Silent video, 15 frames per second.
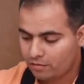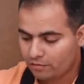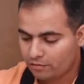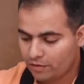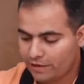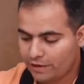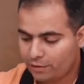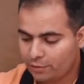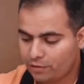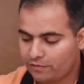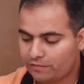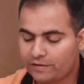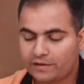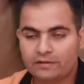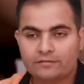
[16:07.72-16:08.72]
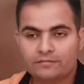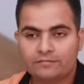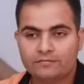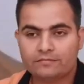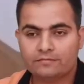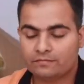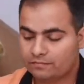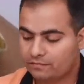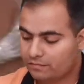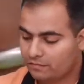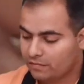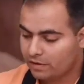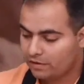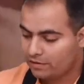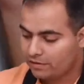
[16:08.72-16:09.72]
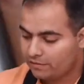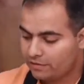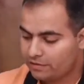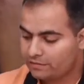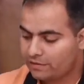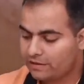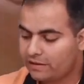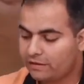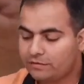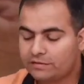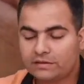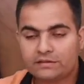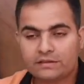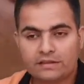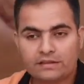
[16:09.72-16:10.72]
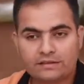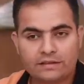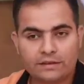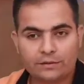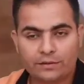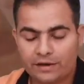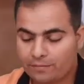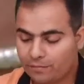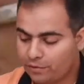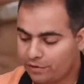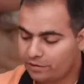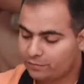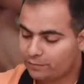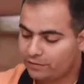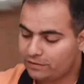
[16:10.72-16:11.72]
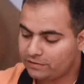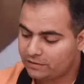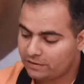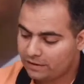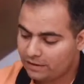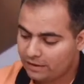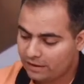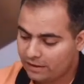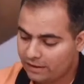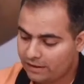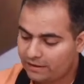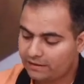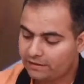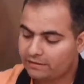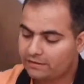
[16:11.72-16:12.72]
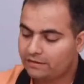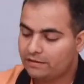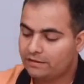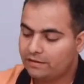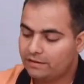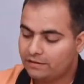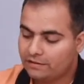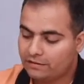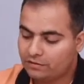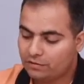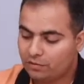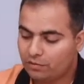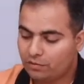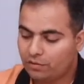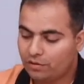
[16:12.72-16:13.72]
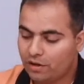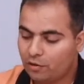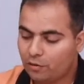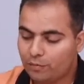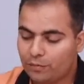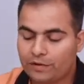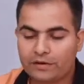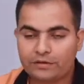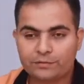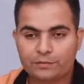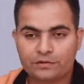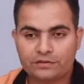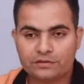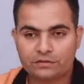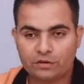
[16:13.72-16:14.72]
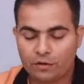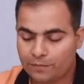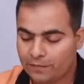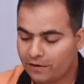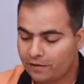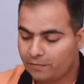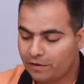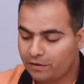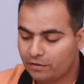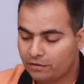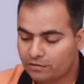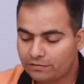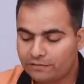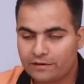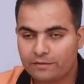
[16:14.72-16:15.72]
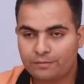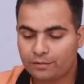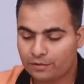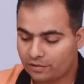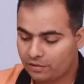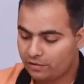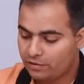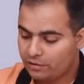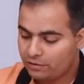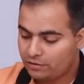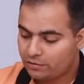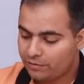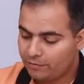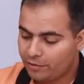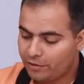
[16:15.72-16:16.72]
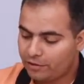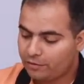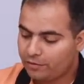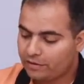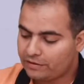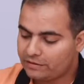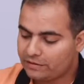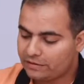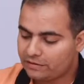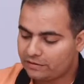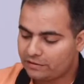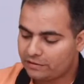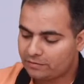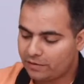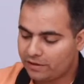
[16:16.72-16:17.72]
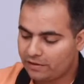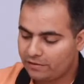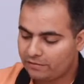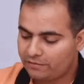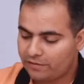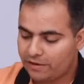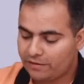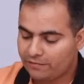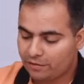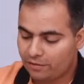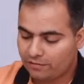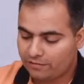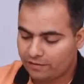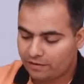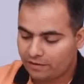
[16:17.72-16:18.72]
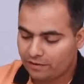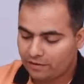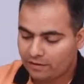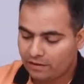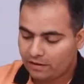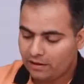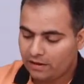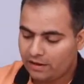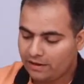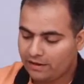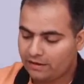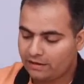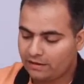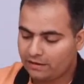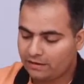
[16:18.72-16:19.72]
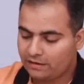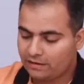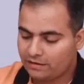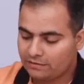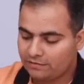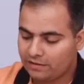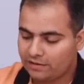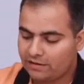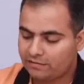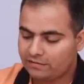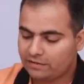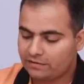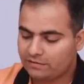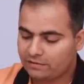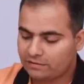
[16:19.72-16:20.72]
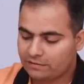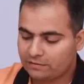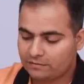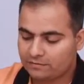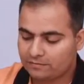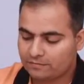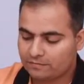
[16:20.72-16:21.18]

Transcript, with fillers: y2 of n, which will give us a zero input response, and this whole output response is obtained because of input. So I'm going to consider this is my y1 of n, and this will give us